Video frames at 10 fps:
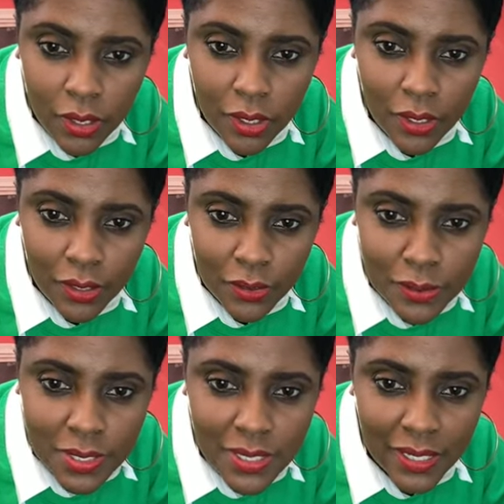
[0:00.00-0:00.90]
You
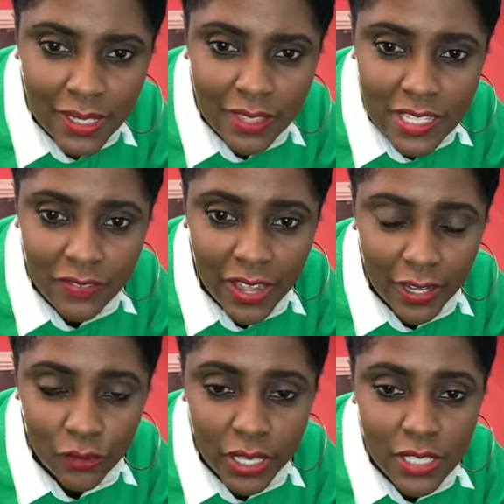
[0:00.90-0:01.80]
was late. That's fine.
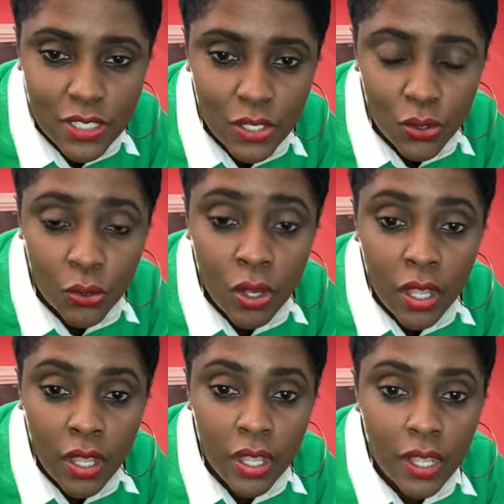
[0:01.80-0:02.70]
Okay, so
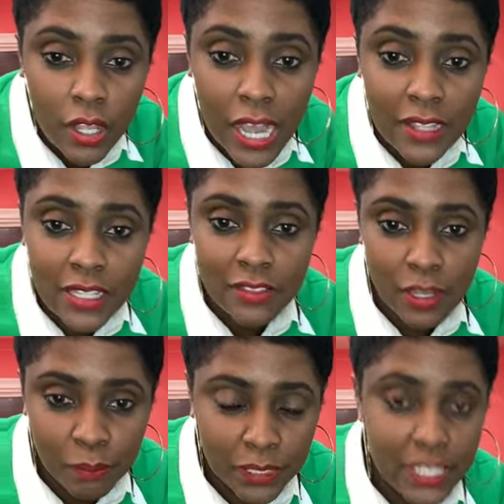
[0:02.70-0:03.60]
the
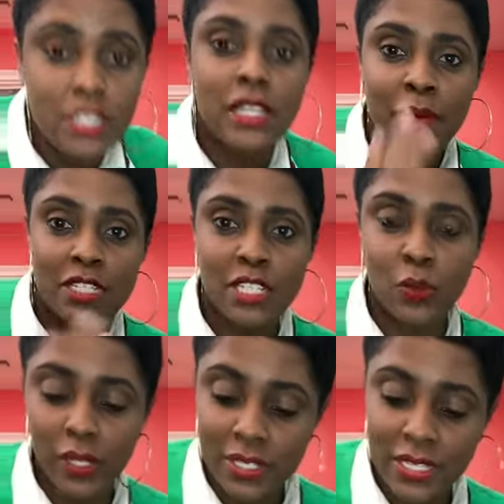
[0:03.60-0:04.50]
bleach. Let me just
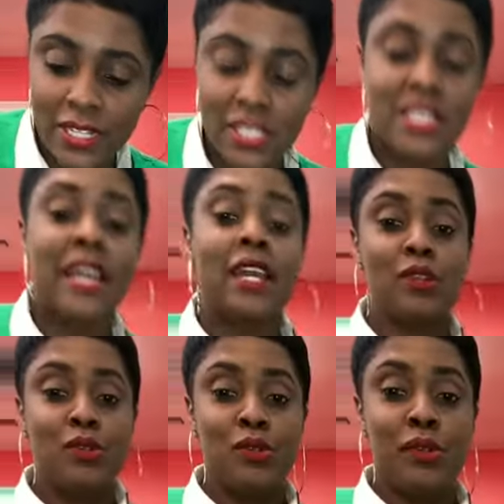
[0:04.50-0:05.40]
quickly say this because I gotta
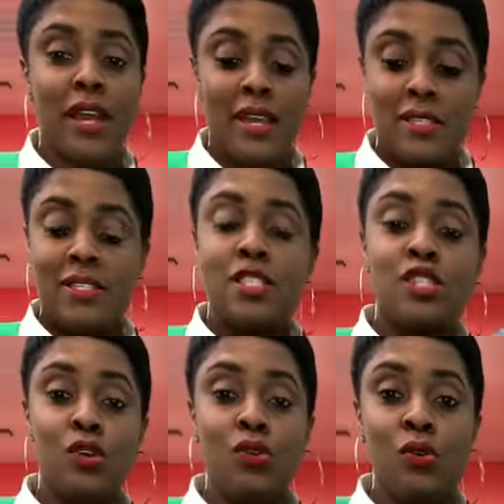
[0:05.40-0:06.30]
go, you guys.
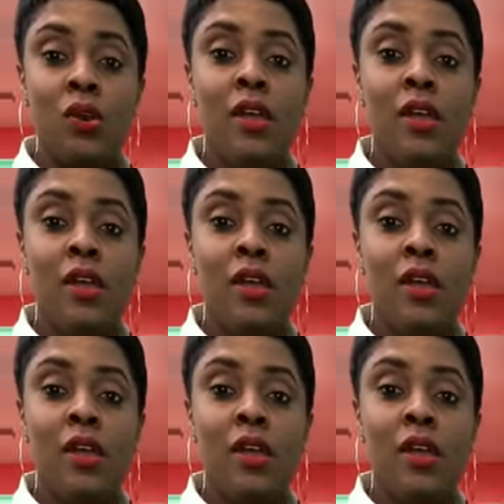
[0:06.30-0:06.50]
So,